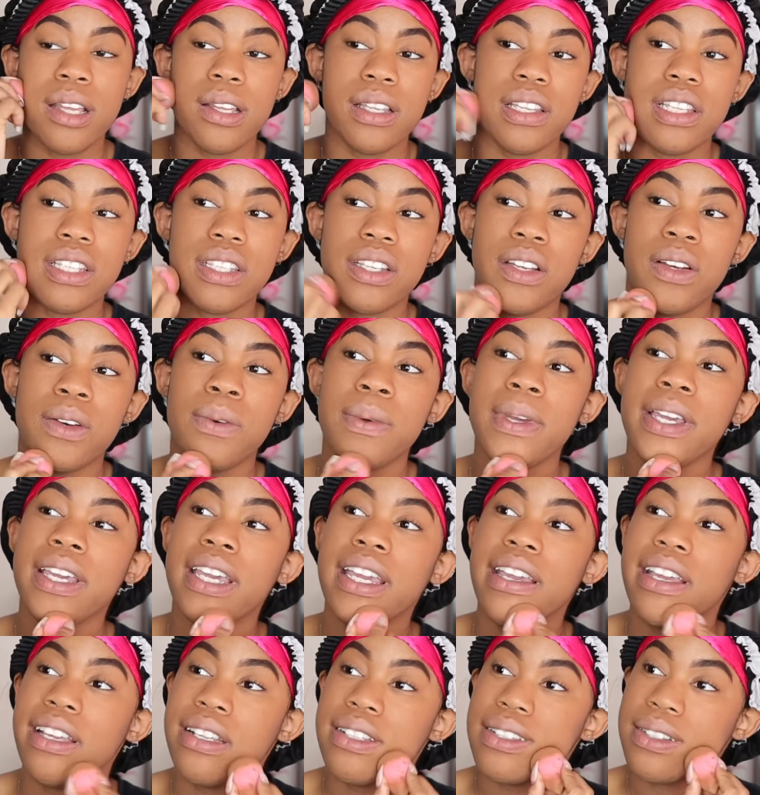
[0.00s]
So we
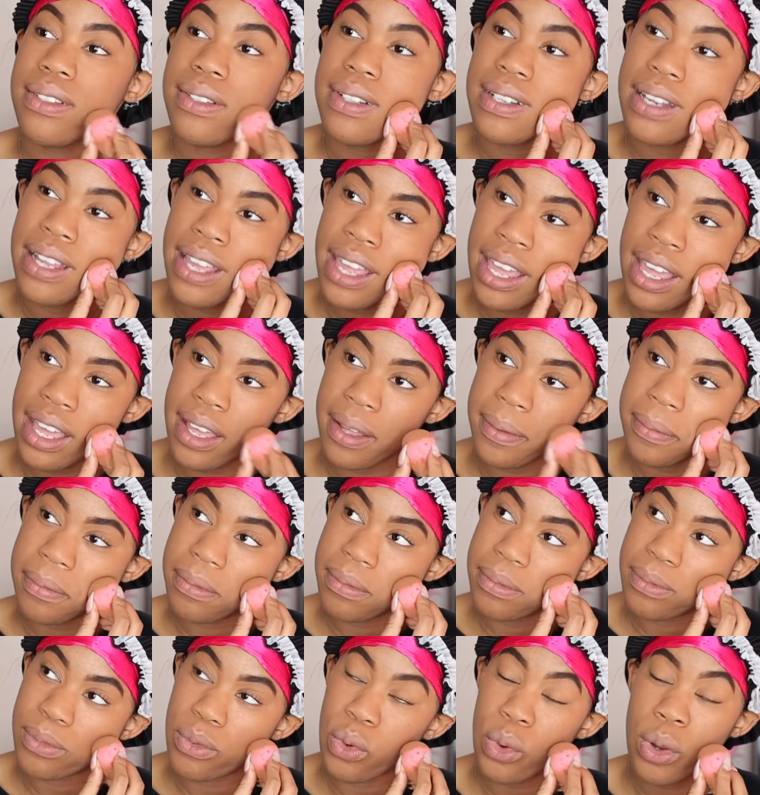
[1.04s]
canceled that.
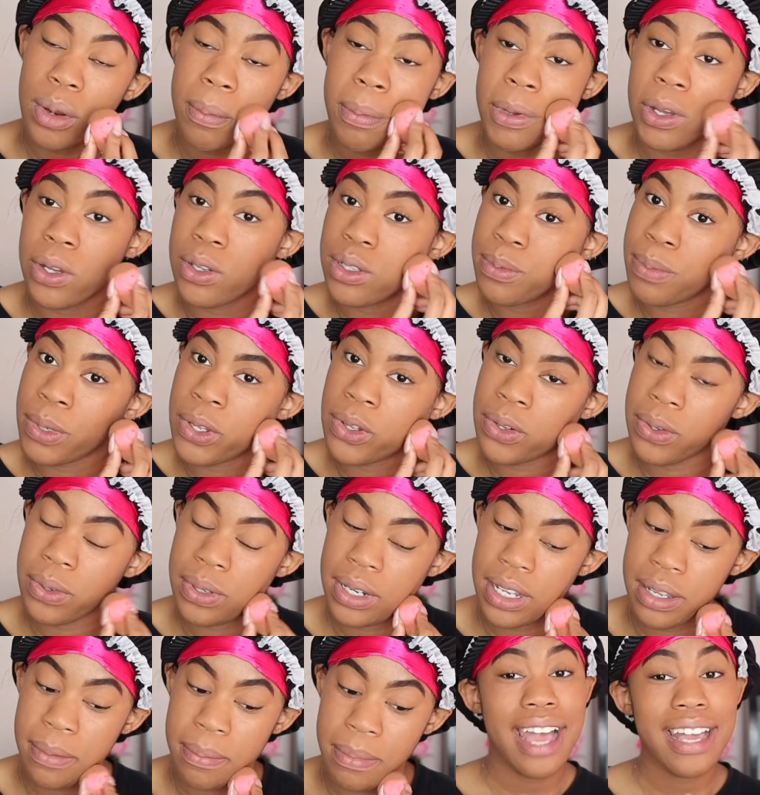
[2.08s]
Or postponed
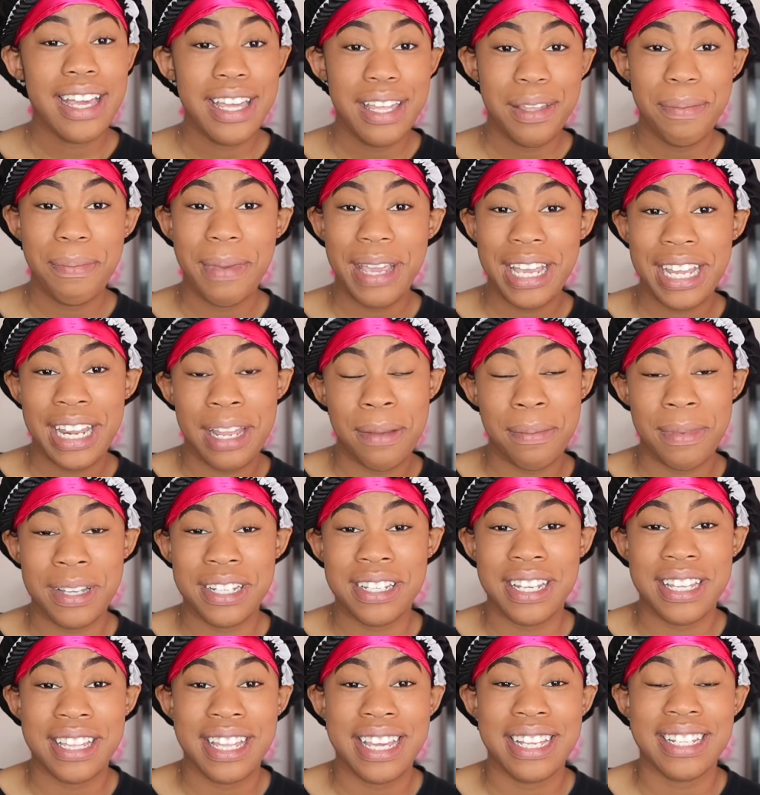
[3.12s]
it. I couldn't pay that much
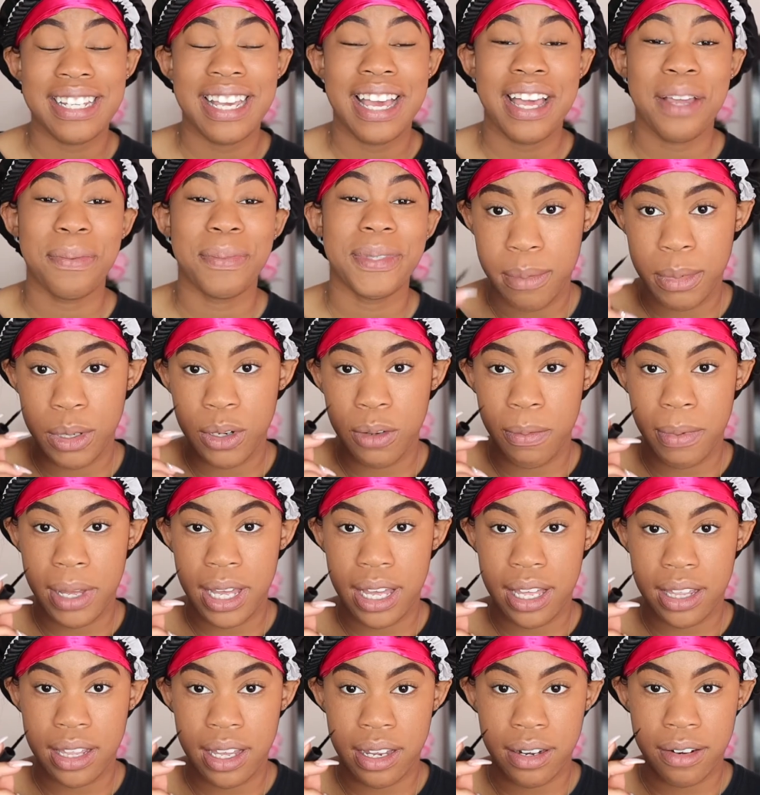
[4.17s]
at that time. Let me do my
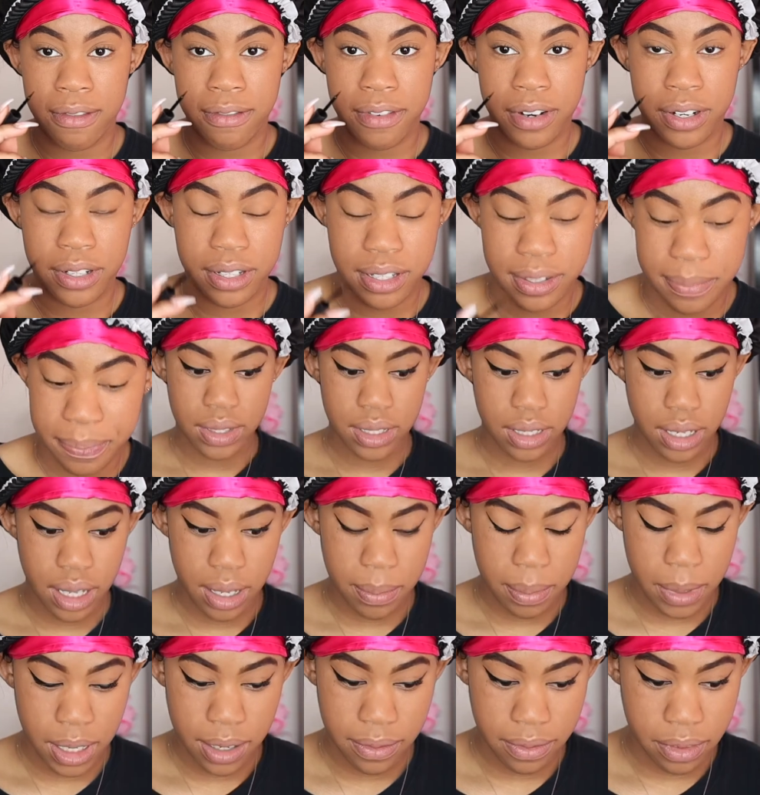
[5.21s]
eyeliner first. It's not
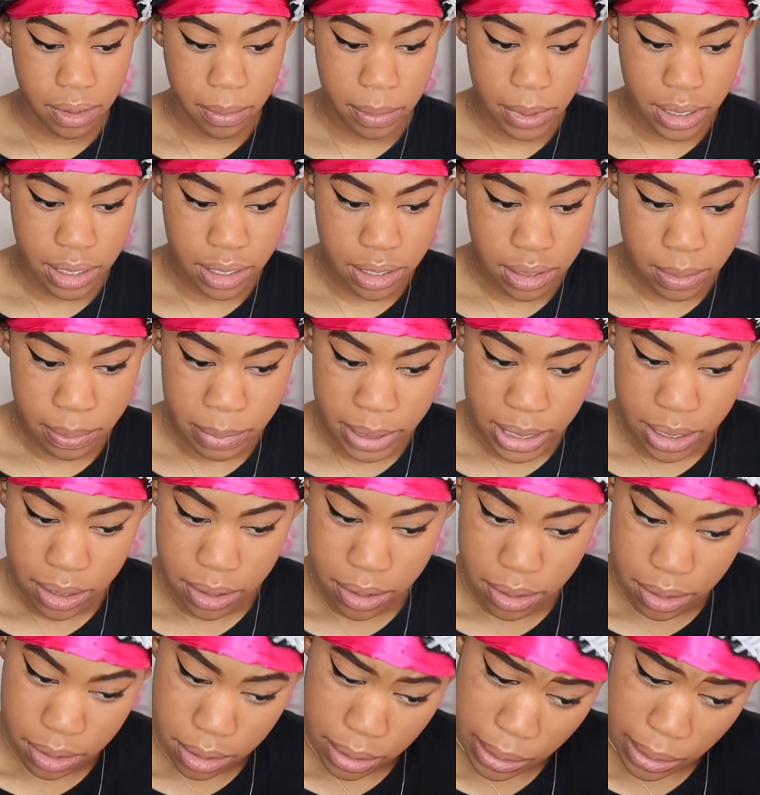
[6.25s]
perfect, but it's better.